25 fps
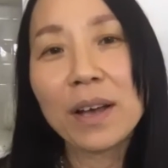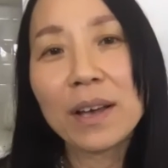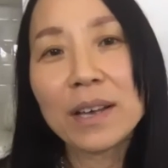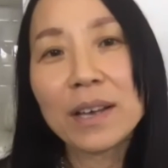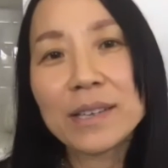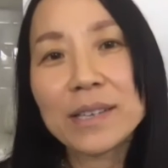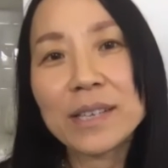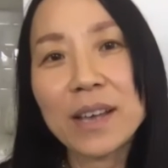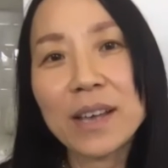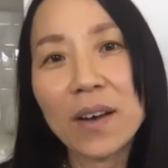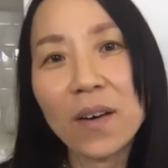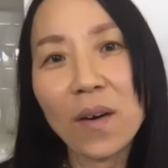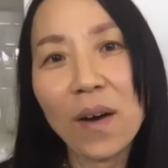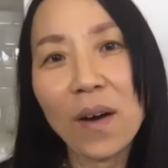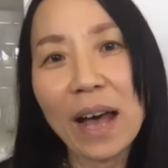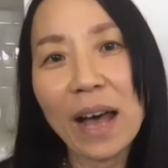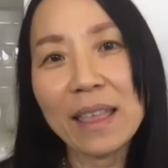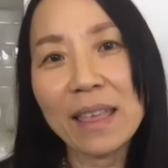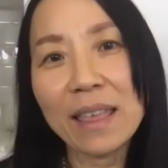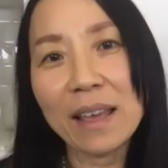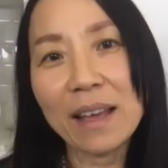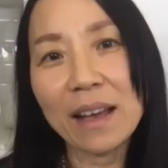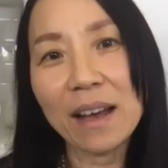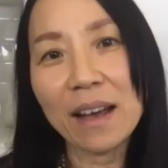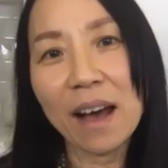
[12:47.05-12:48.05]
So I
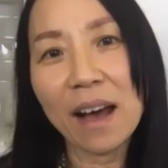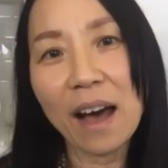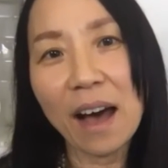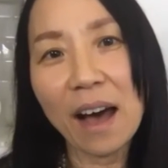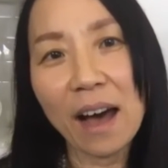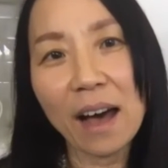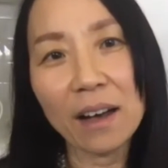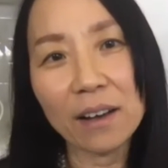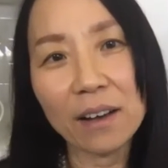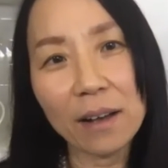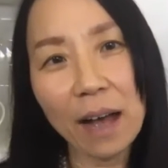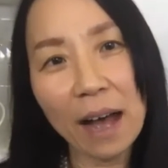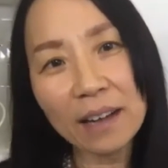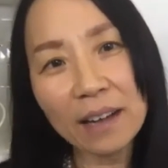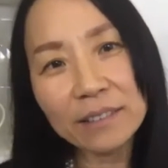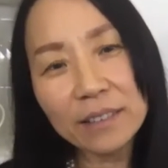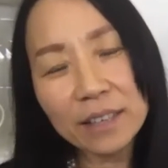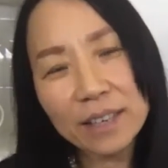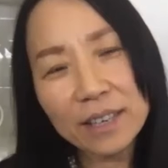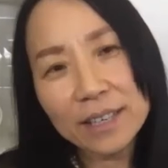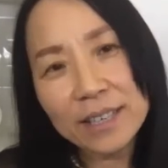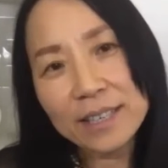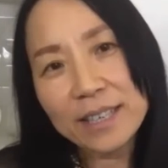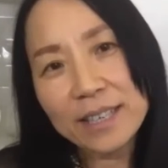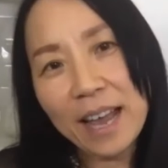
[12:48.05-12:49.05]
think
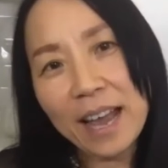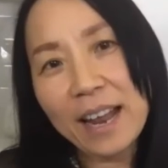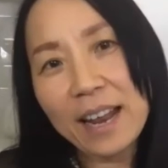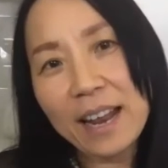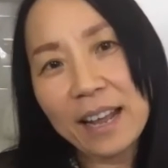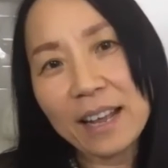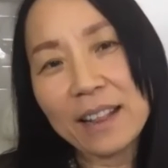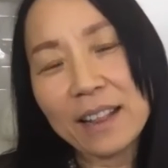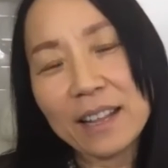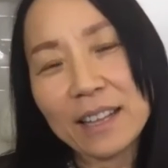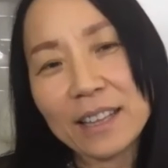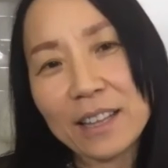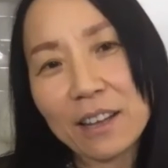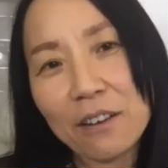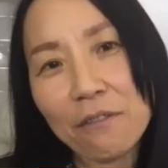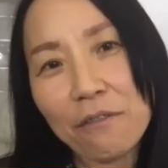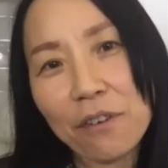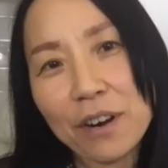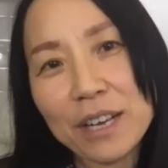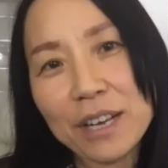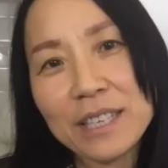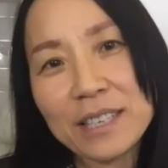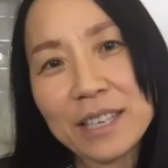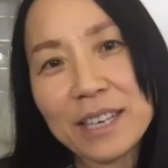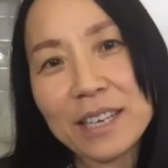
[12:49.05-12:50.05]
understanding the
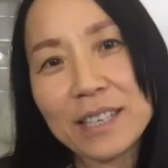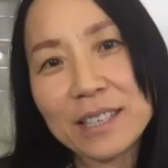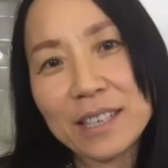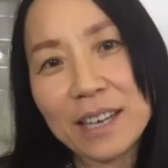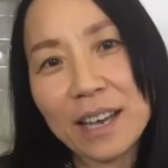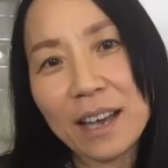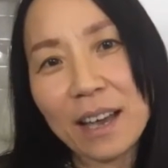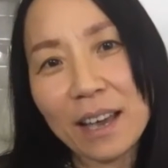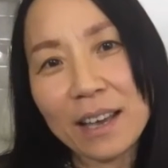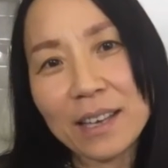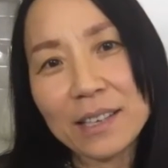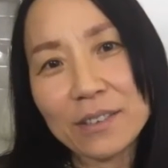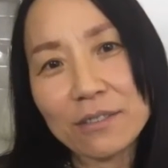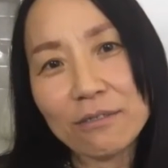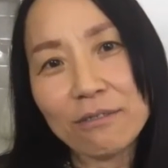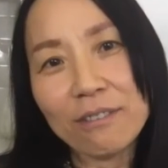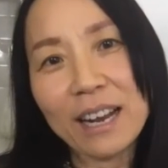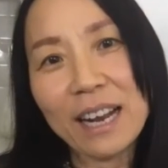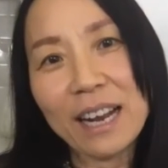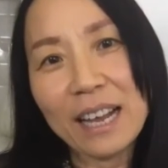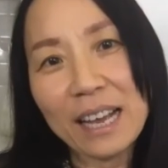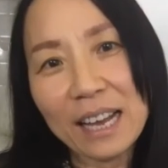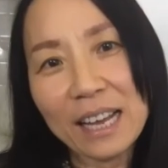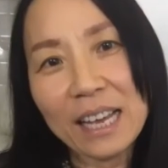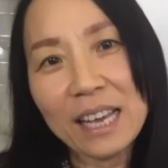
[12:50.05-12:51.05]
differences is
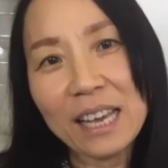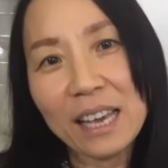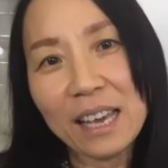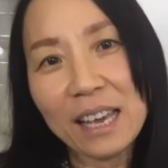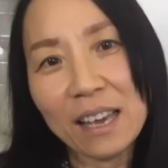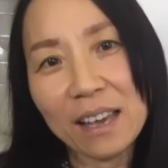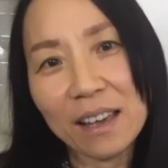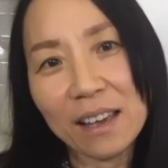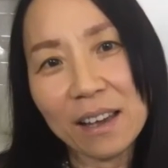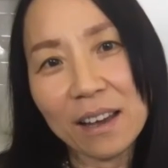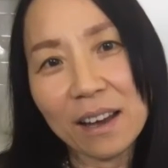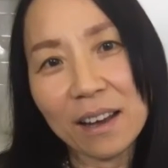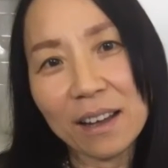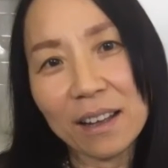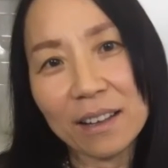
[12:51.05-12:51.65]
really a key,